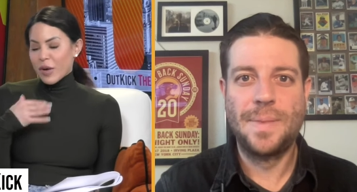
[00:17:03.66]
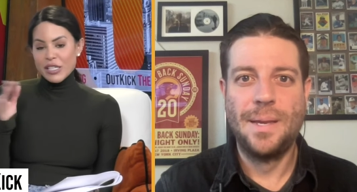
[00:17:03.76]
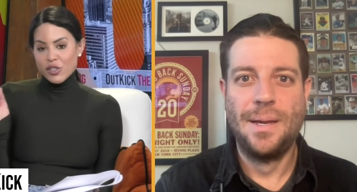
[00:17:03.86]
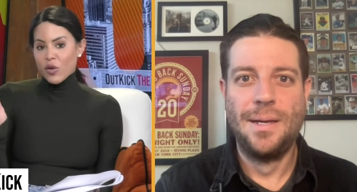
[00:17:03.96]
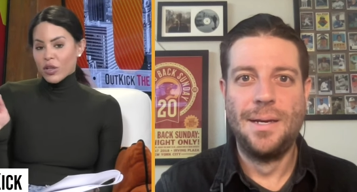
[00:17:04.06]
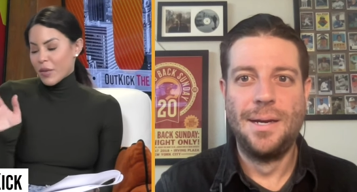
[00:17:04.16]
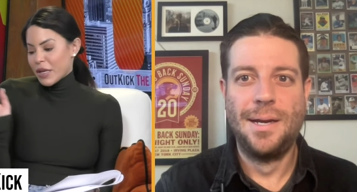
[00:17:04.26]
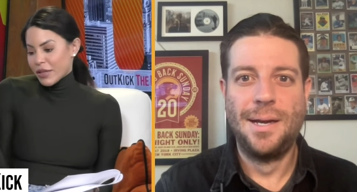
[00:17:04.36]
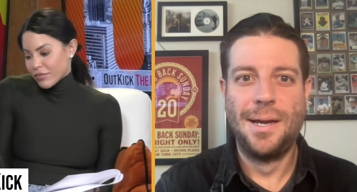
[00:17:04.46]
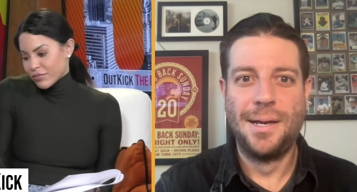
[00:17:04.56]
Speaker 1: my soul. I
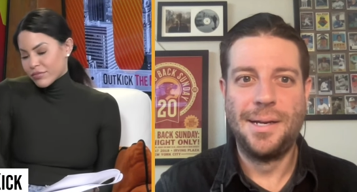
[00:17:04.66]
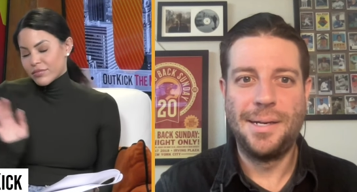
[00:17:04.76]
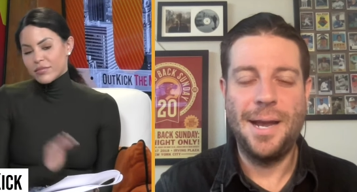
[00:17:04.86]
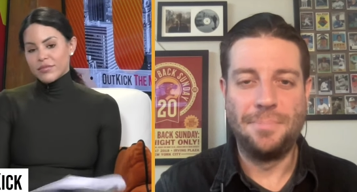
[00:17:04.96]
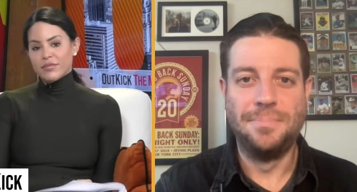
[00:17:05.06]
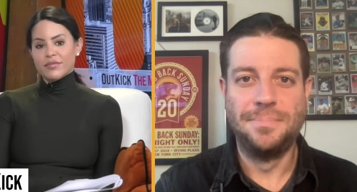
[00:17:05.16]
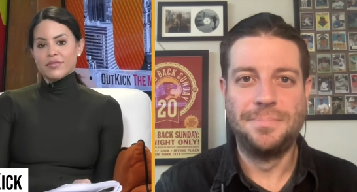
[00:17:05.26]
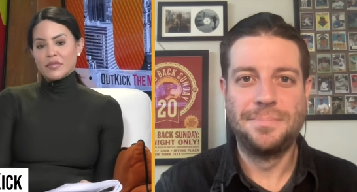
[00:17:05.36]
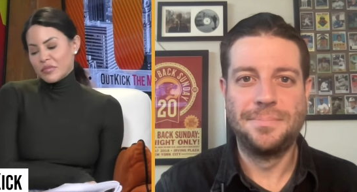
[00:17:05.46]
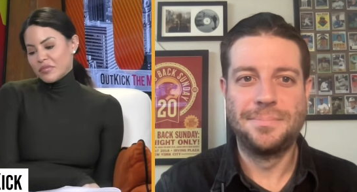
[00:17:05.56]
mean, yeah,
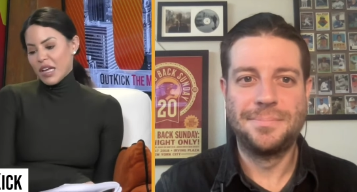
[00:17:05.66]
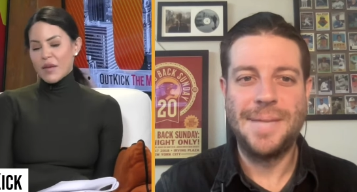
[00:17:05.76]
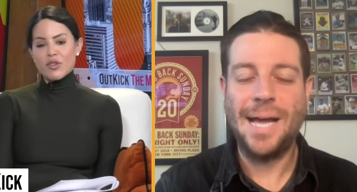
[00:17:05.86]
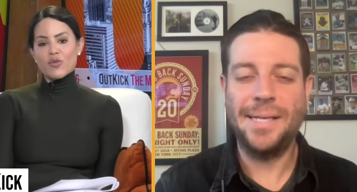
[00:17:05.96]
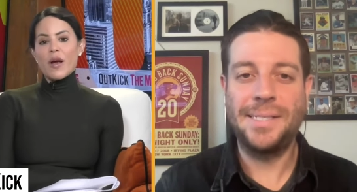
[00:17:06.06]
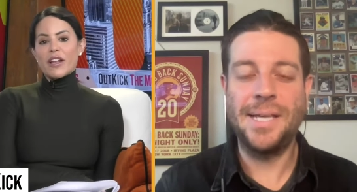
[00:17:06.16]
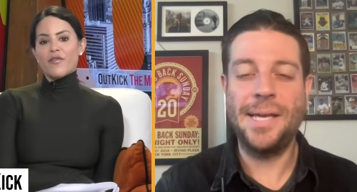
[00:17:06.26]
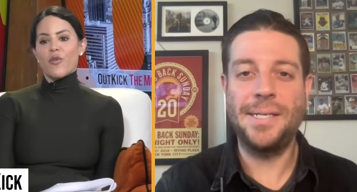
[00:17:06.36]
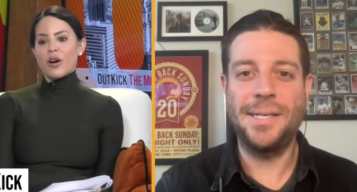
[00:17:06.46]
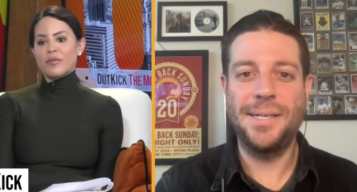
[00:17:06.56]
I'm uh, just waiting that,
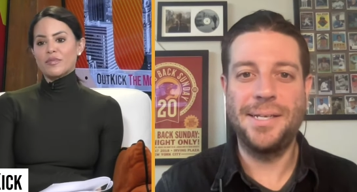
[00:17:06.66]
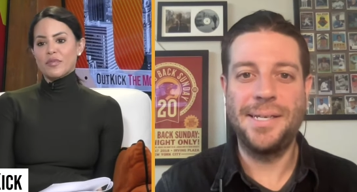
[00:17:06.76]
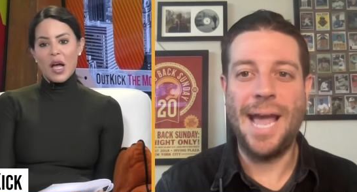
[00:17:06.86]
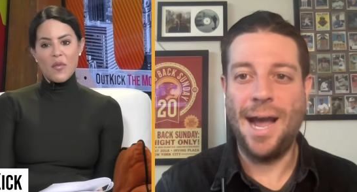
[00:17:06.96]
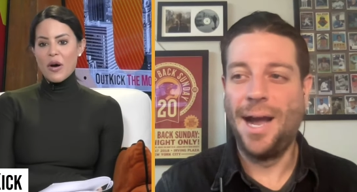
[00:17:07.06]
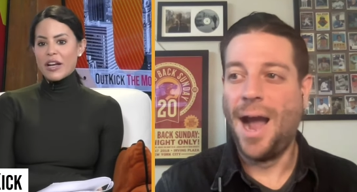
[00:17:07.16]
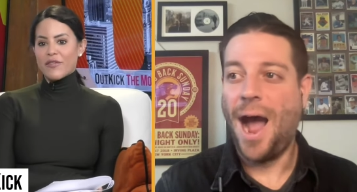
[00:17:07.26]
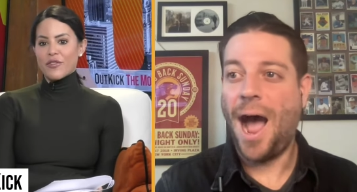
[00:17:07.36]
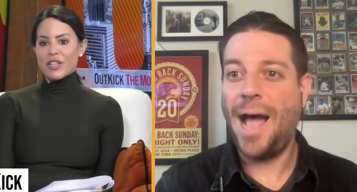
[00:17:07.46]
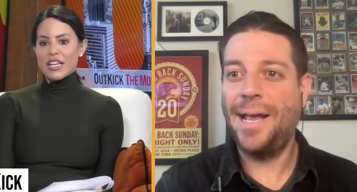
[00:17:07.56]
for it. Yeah. I'm waiting
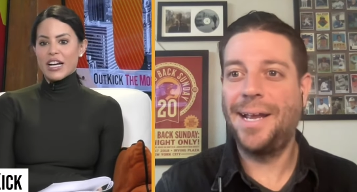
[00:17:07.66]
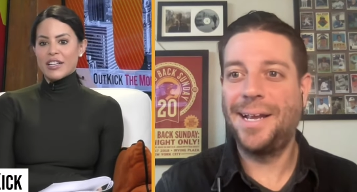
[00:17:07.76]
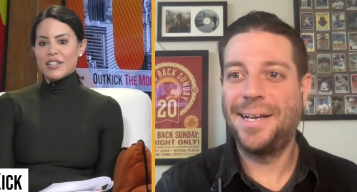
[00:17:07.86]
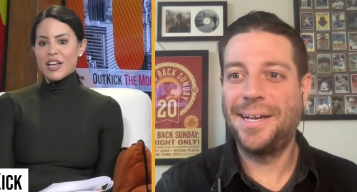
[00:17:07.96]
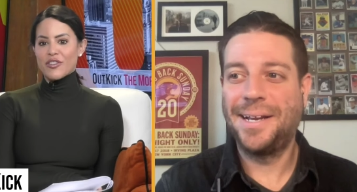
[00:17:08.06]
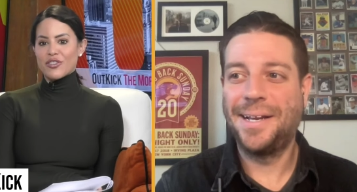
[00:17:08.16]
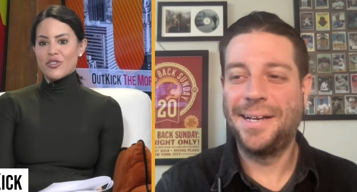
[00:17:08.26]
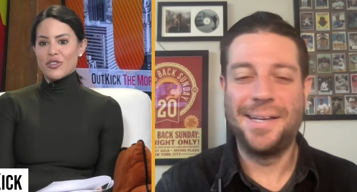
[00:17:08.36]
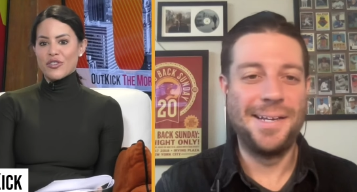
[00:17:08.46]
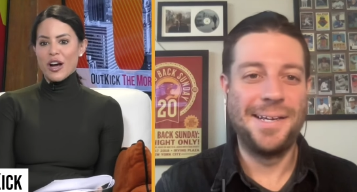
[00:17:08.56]
for I, the uh, the other shoe
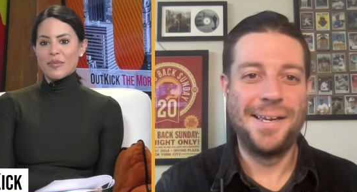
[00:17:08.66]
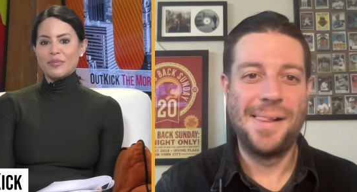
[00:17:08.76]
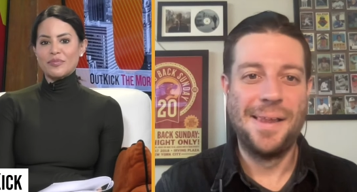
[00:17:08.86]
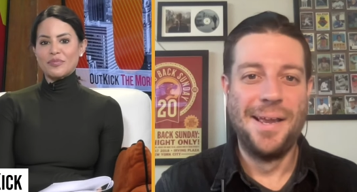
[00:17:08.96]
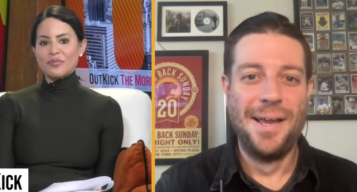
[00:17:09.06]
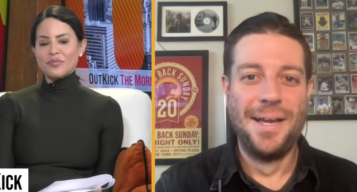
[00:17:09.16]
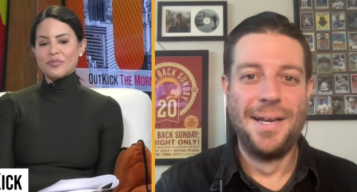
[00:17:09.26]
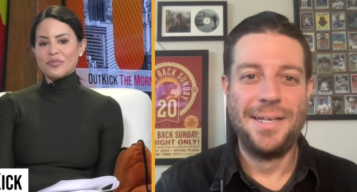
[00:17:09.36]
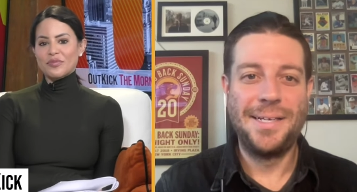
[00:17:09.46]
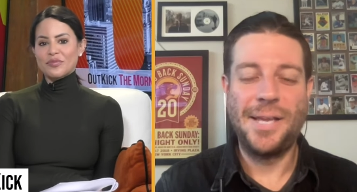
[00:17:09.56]
to drop.
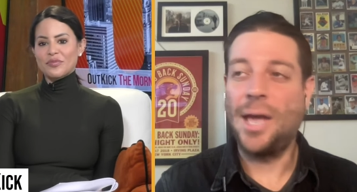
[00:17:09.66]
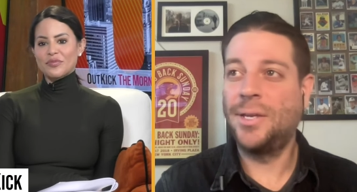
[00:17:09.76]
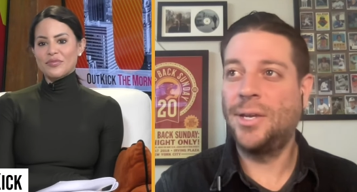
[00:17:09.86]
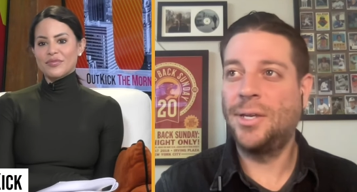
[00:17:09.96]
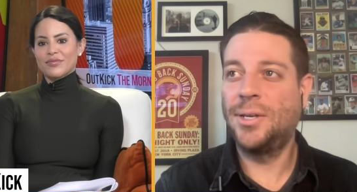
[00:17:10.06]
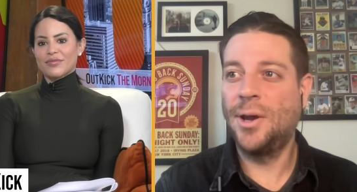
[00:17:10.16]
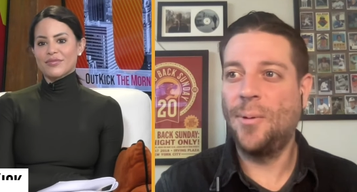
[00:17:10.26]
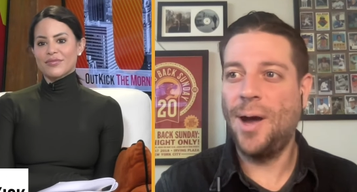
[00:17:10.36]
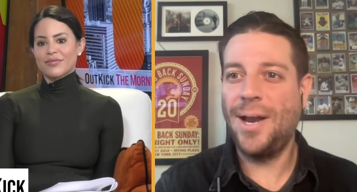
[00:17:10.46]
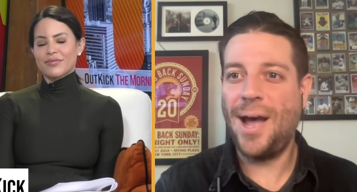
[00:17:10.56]
Speaker 2: Y- you know
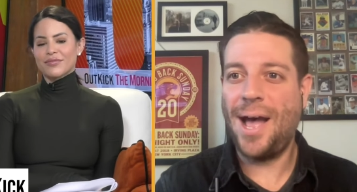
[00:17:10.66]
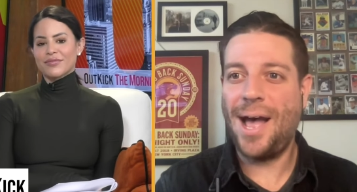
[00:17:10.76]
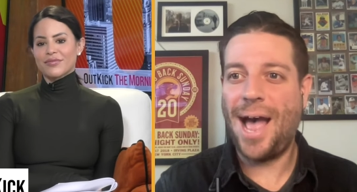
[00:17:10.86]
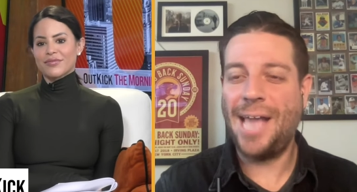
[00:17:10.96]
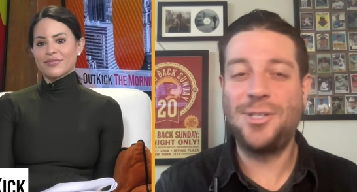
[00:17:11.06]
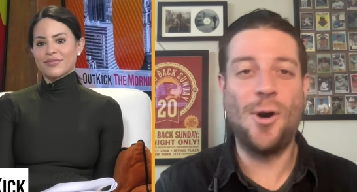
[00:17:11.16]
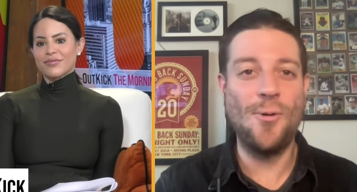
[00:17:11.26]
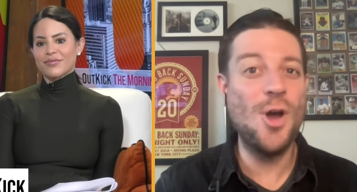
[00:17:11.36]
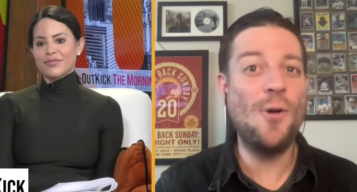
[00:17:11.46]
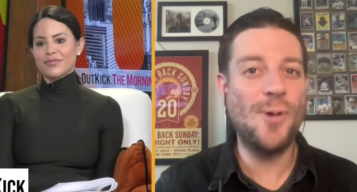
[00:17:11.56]
what? Uh, I
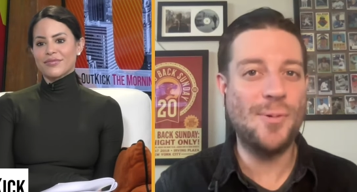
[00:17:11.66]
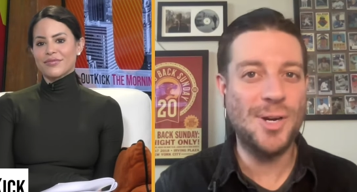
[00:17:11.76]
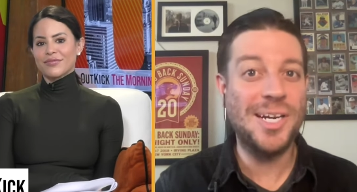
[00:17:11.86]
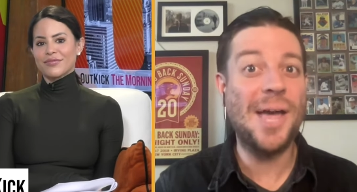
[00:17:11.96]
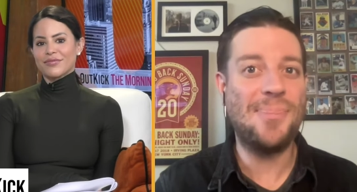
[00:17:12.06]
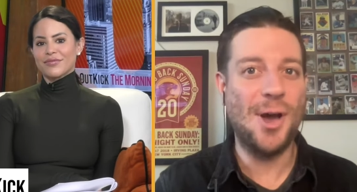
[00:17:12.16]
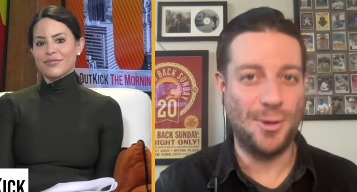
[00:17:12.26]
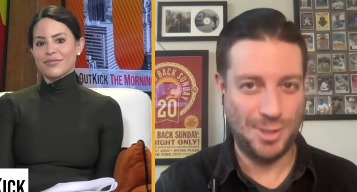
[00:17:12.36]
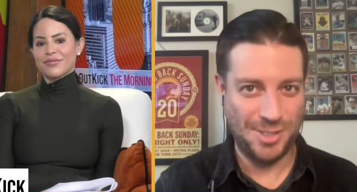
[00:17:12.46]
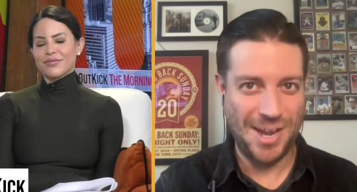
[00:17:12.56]
don't know if we're ever going to get
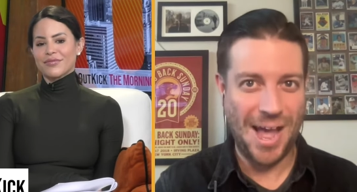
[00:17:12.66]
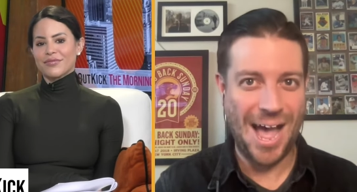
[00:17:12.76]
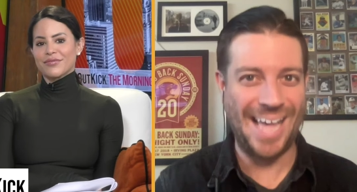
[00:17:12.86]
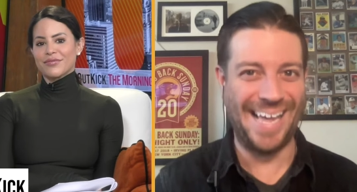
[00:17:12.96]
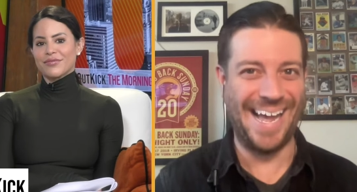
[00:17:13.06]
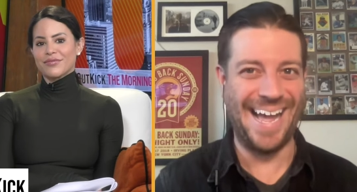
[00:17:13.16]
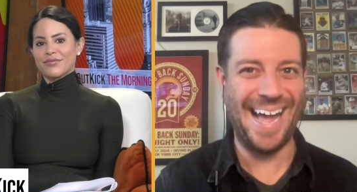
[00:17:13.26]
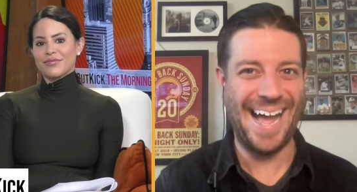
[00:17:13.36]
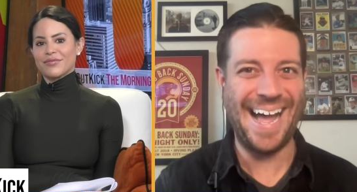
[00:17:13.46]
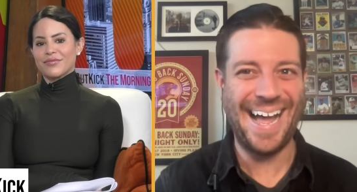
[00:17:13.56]
those. Uh
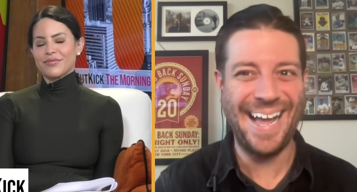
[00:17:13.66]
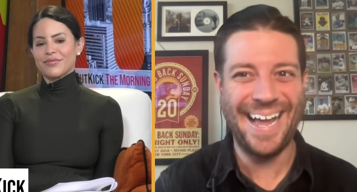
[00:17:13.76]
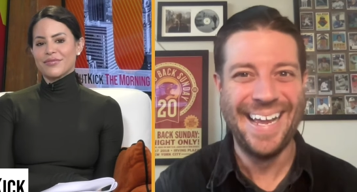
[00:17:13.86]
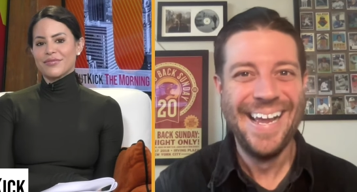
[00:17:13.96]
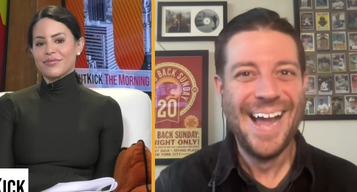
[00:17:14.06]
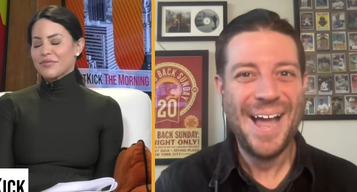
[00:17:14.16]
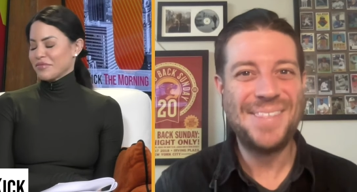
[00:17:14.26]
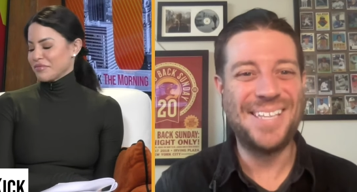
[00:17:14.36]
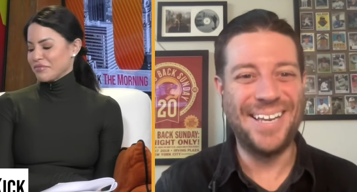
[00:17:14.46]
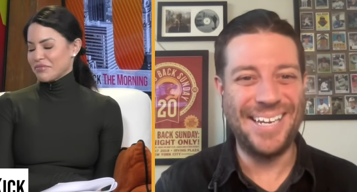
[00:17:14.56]

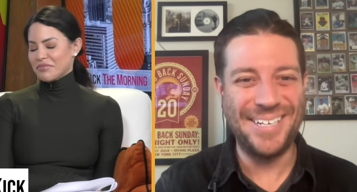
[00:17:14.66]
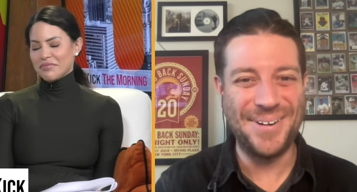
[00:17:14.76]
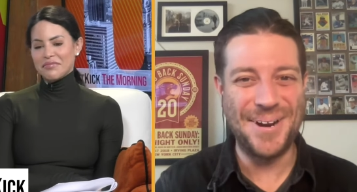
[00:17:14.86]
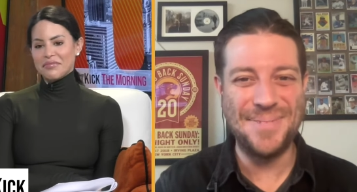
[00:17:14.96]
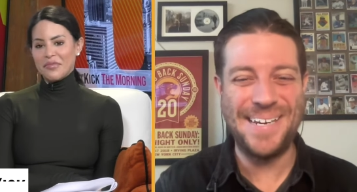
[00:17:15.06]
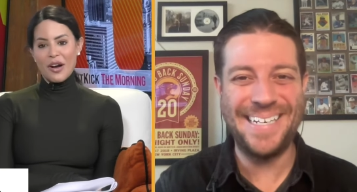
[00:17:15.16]
Uh, you know what I mean?